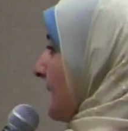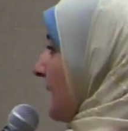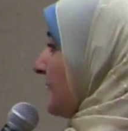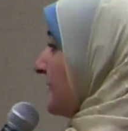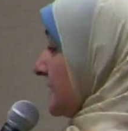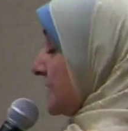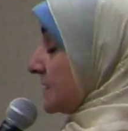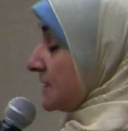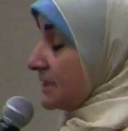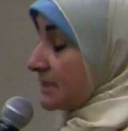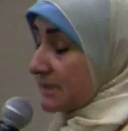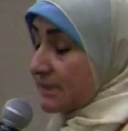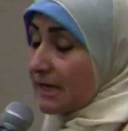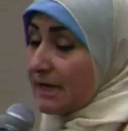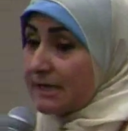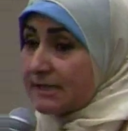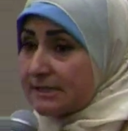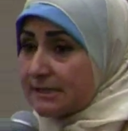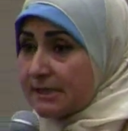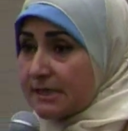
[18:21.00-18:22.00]

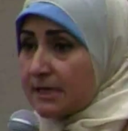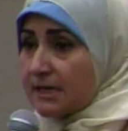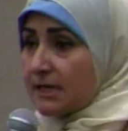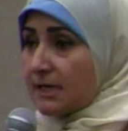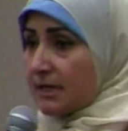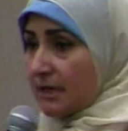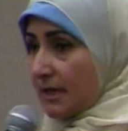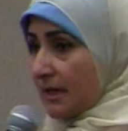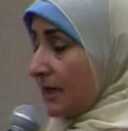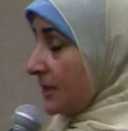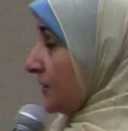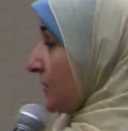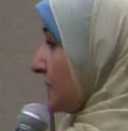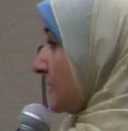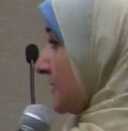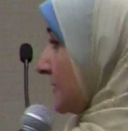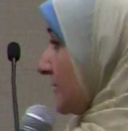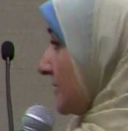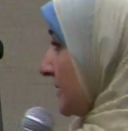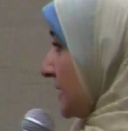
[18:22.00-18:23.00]
insecticides cannot
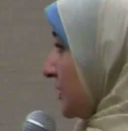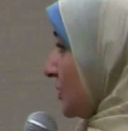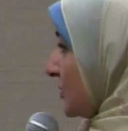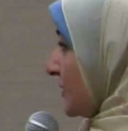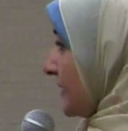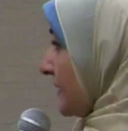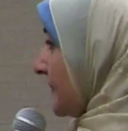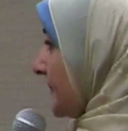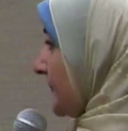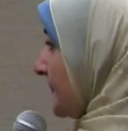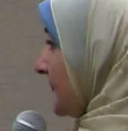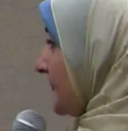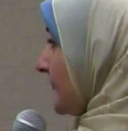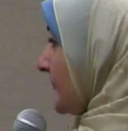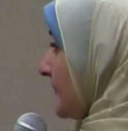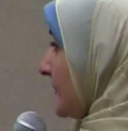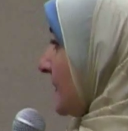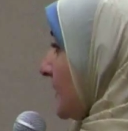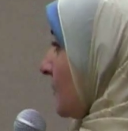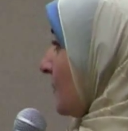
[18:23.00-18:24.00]
reach them.
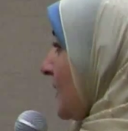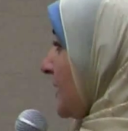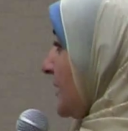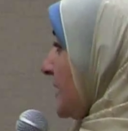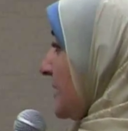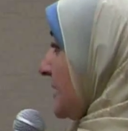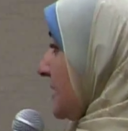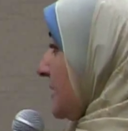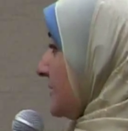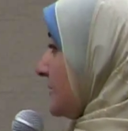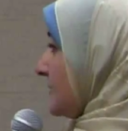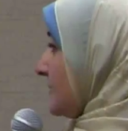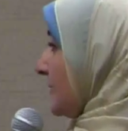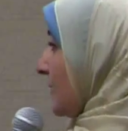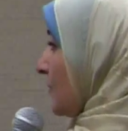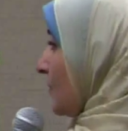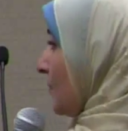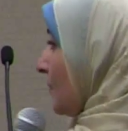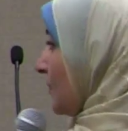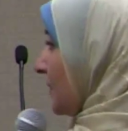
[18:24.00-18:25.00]
When they eat the
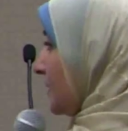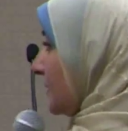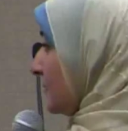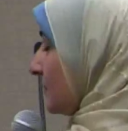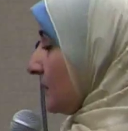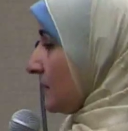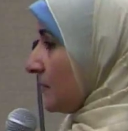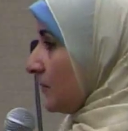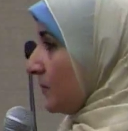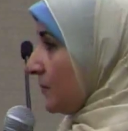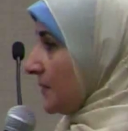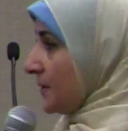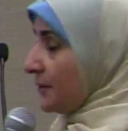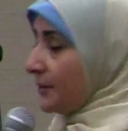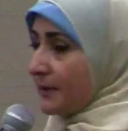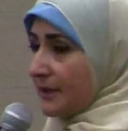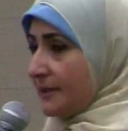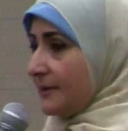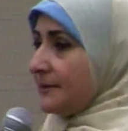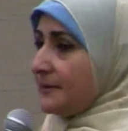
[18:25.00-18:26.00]
corn with
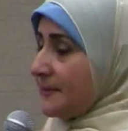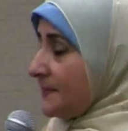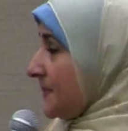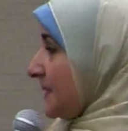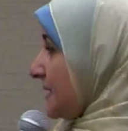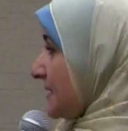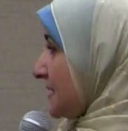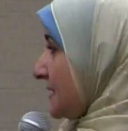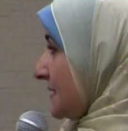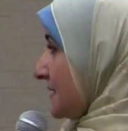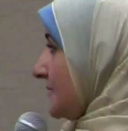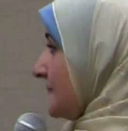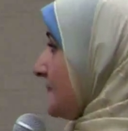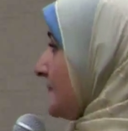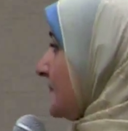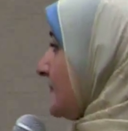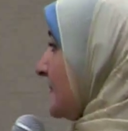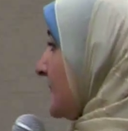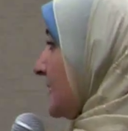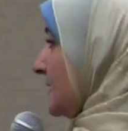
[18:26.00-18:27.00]
already the BT,
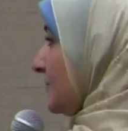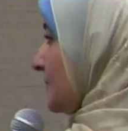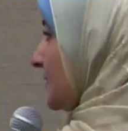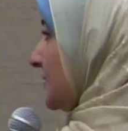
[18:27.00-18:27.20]
they will